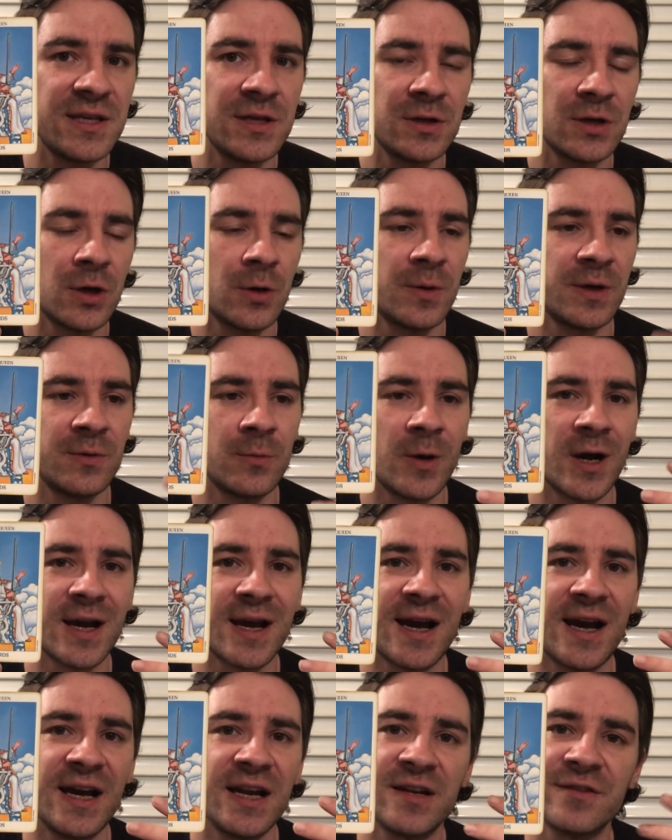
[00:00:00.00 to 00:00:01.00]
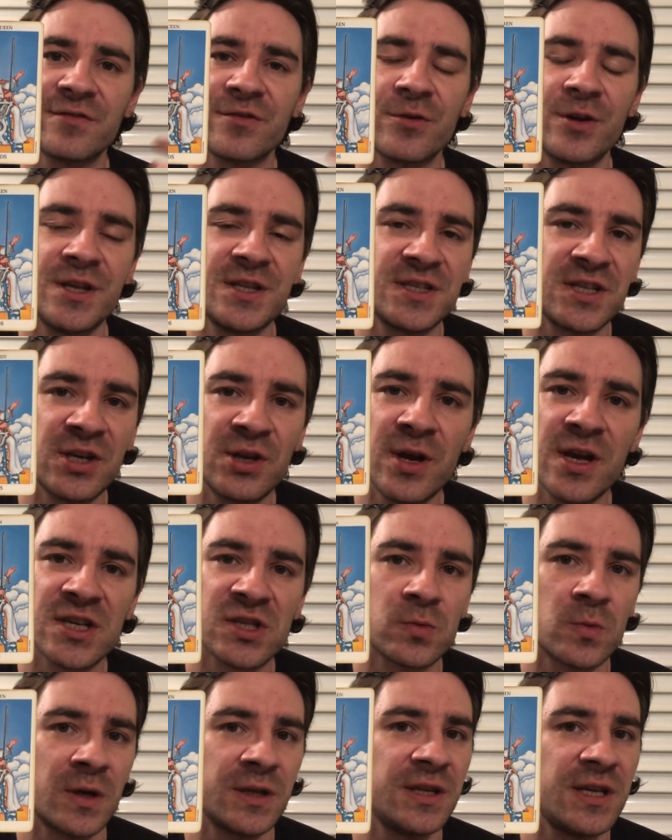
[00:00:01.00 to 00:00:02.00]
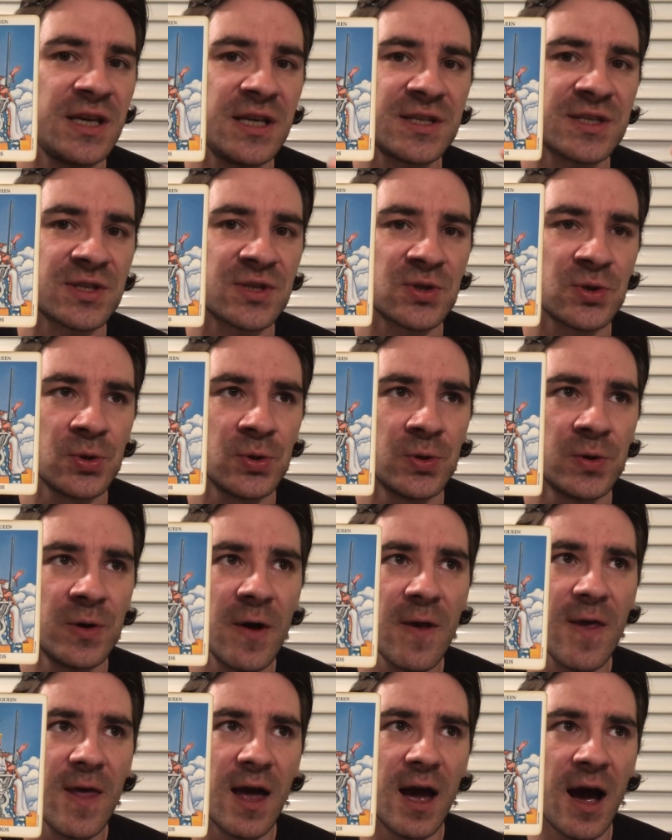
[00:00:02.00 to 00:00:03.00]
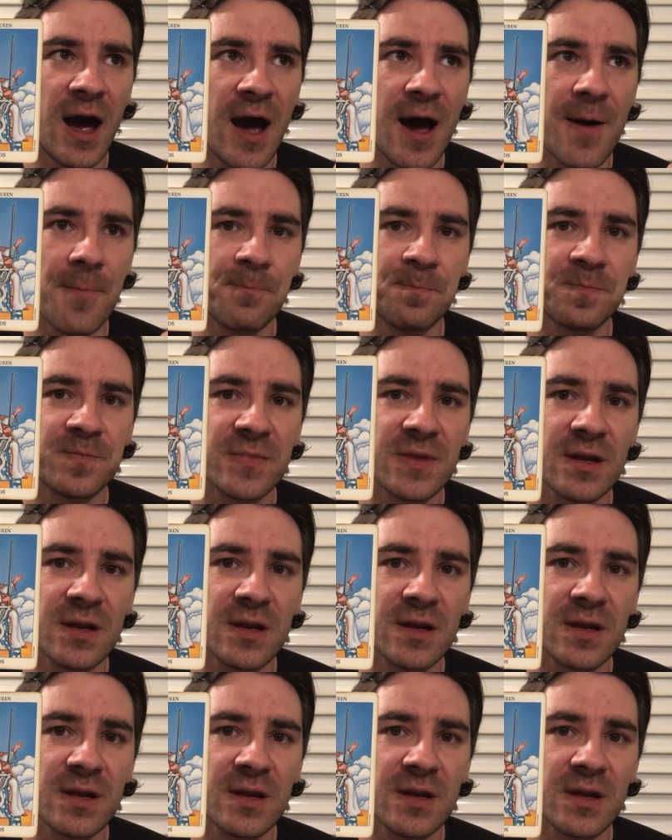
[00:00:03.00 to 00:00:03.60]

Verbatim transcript: you know, and what kind of criteria one needs to um,